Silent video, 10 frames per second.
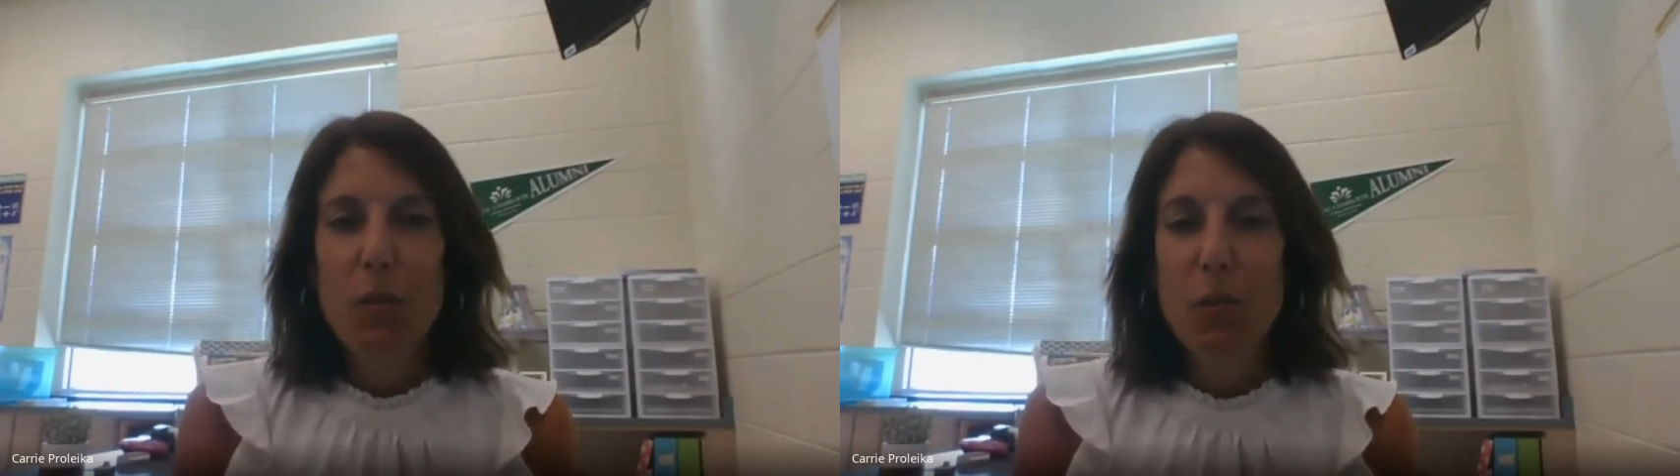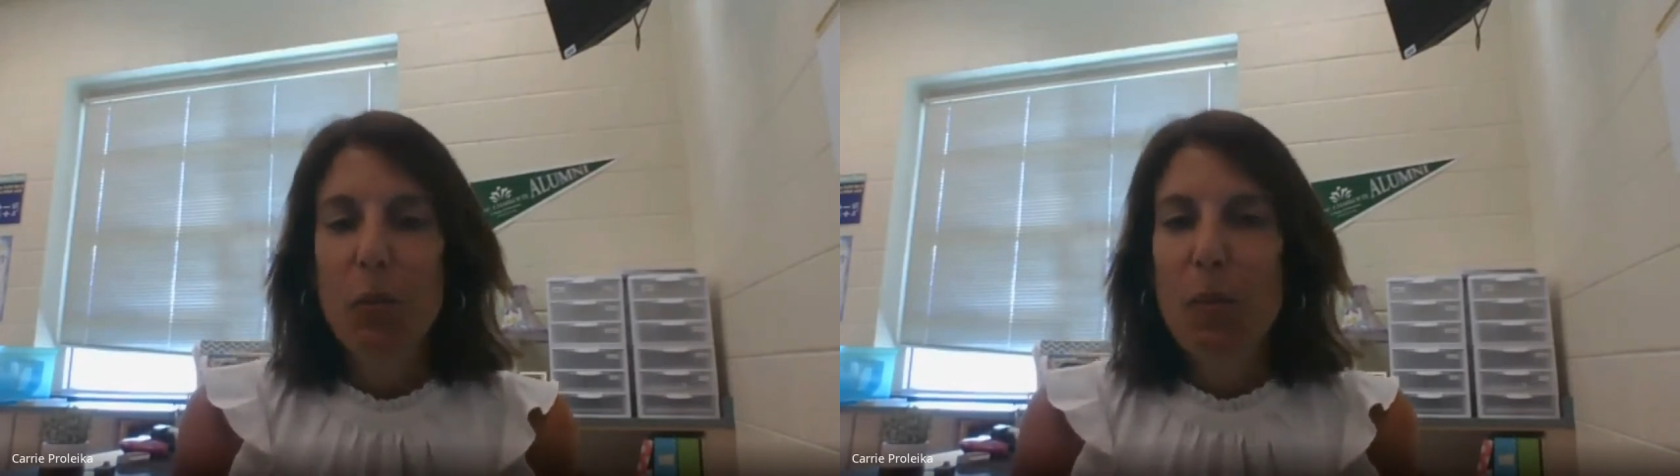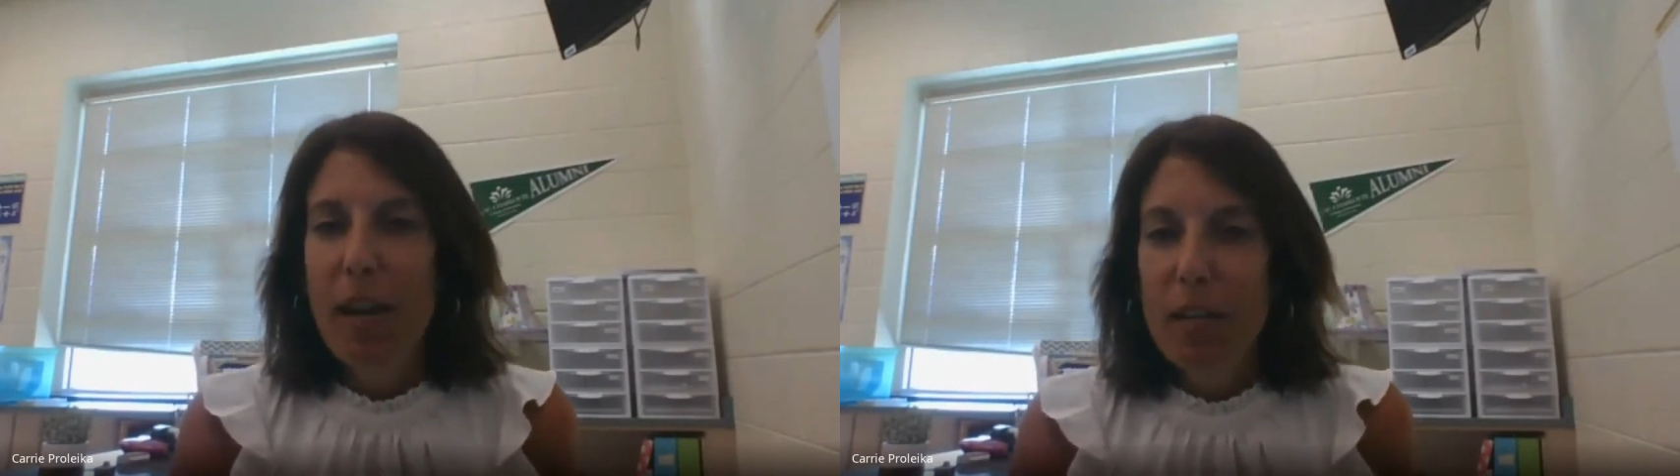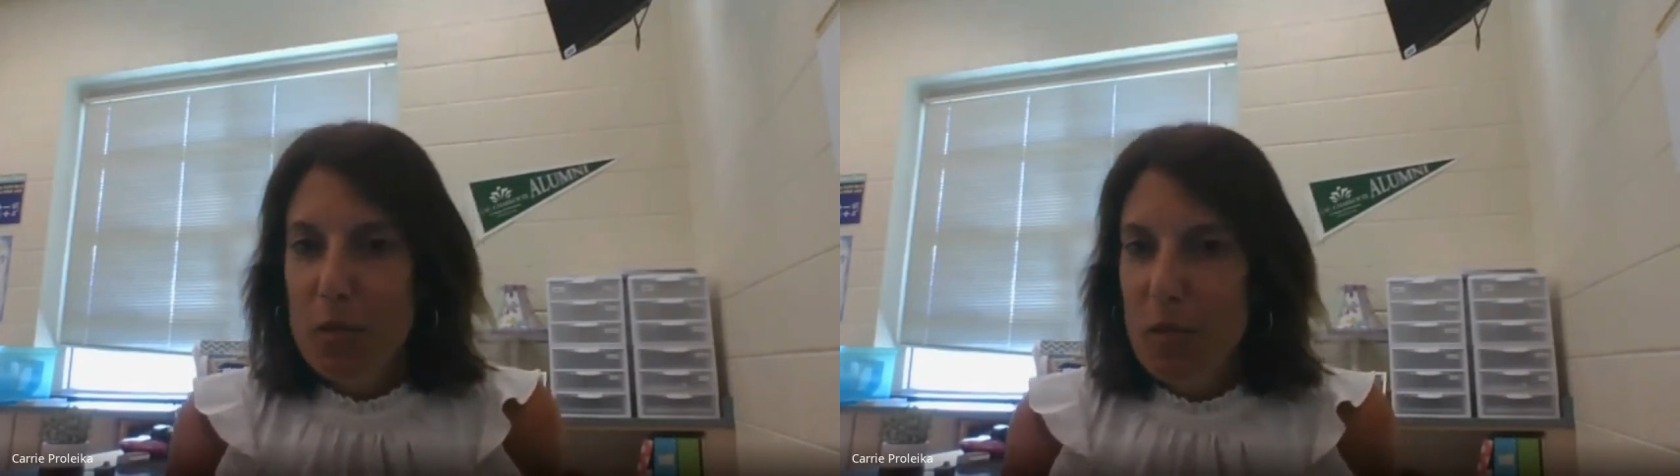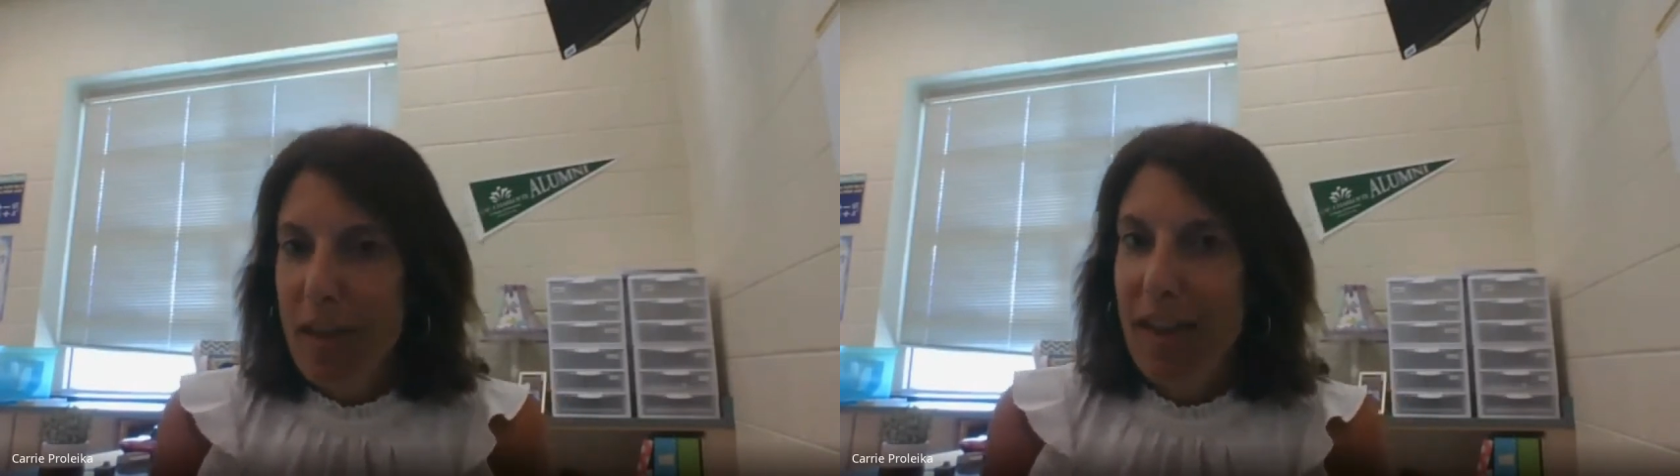to
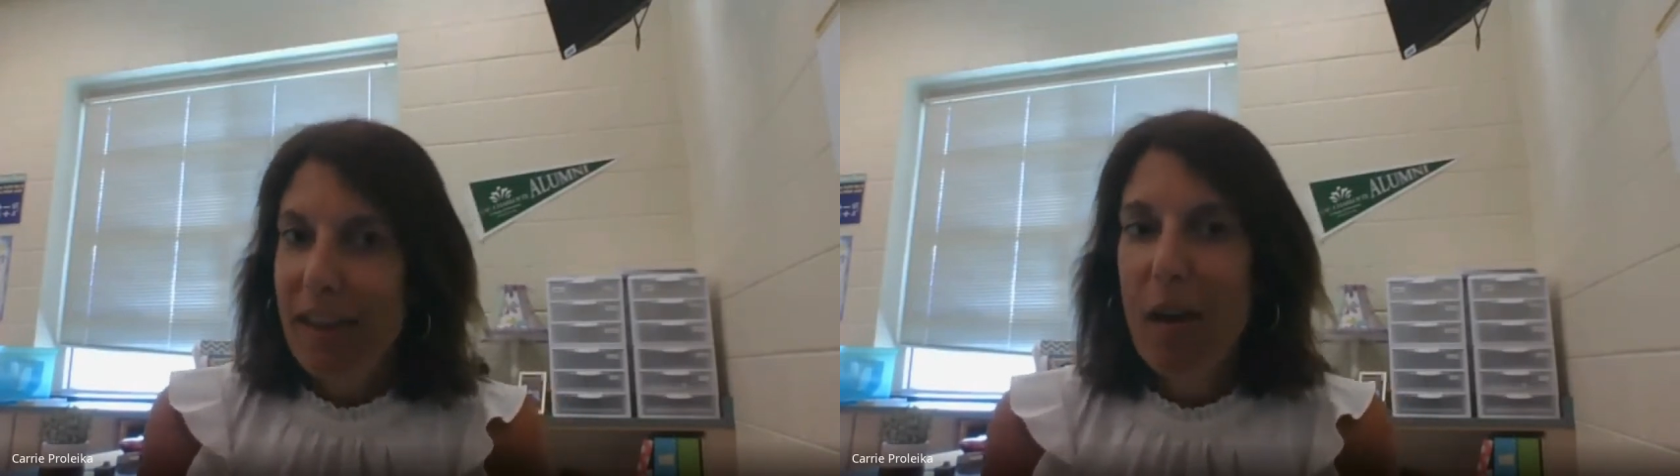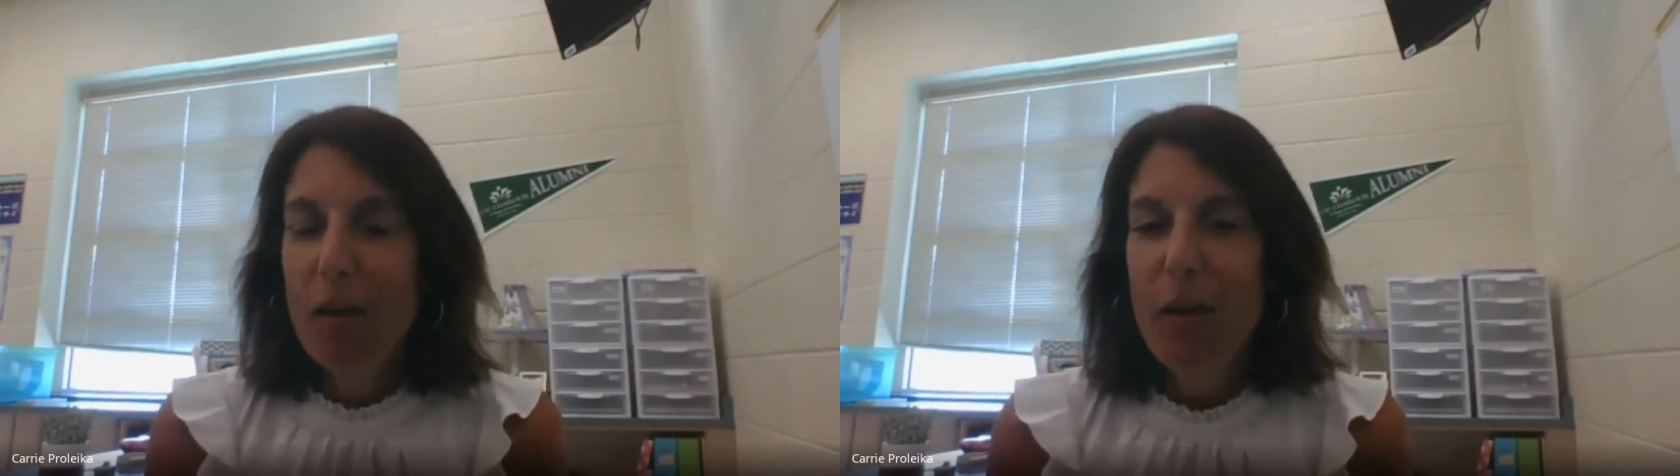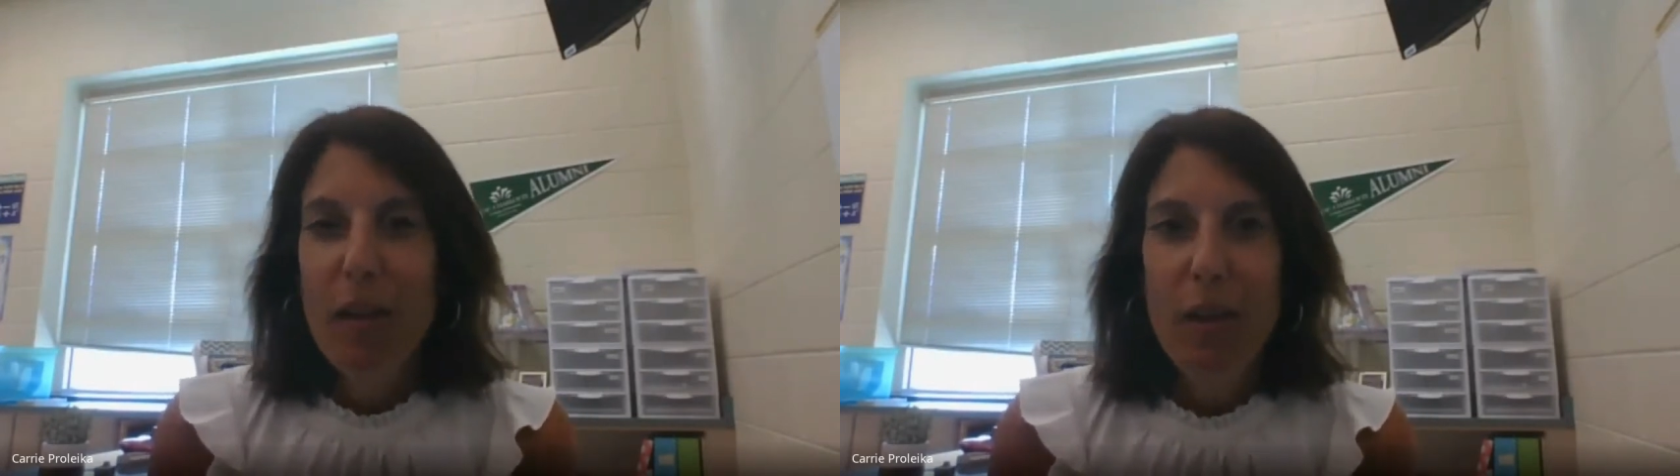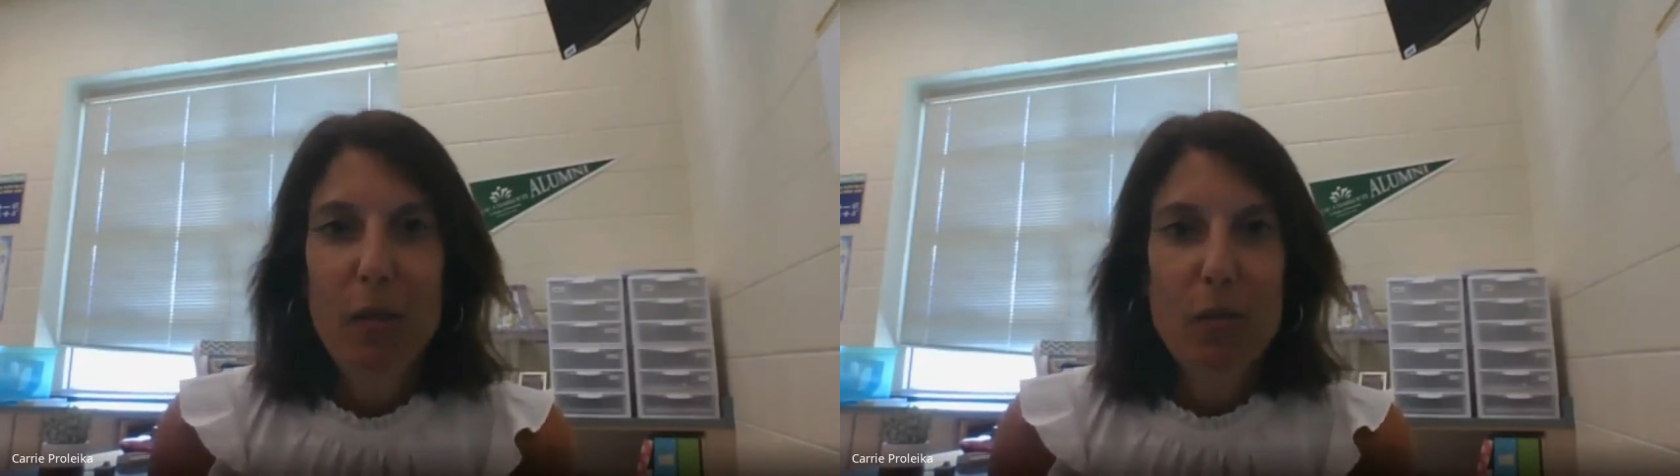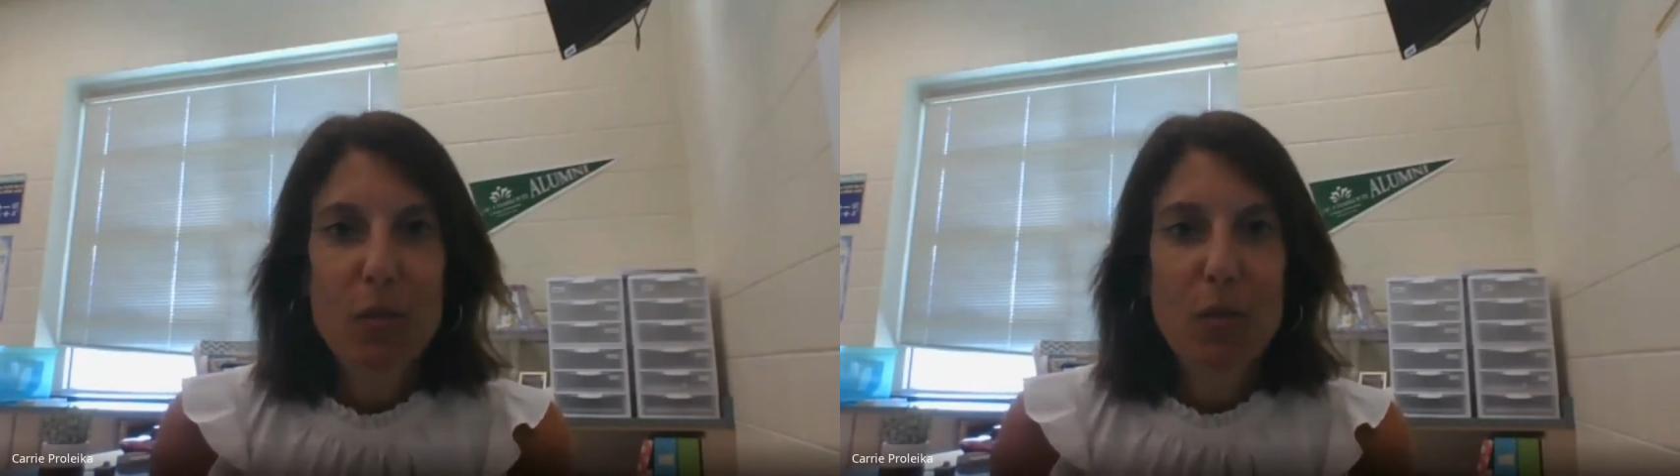remind you that
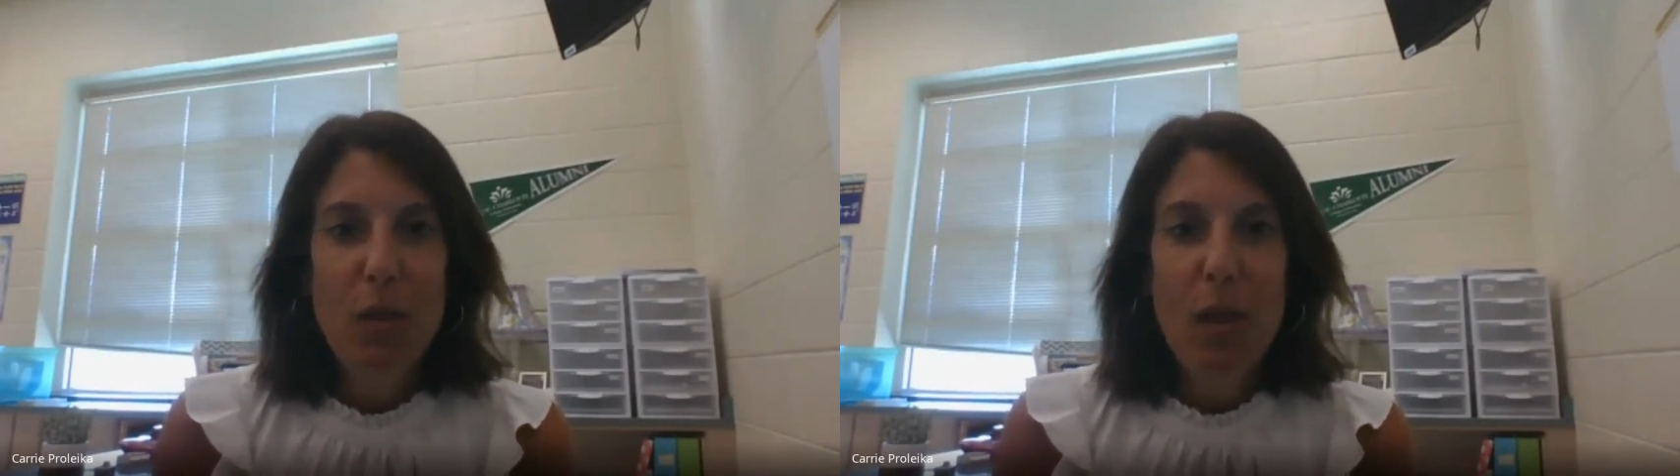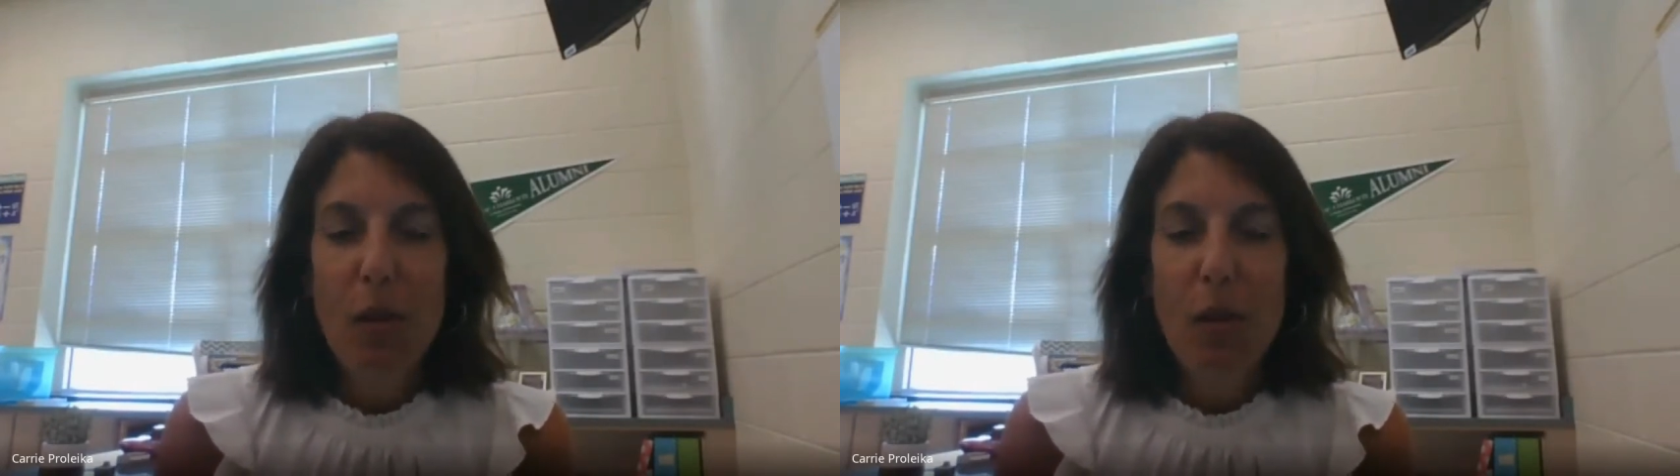calculators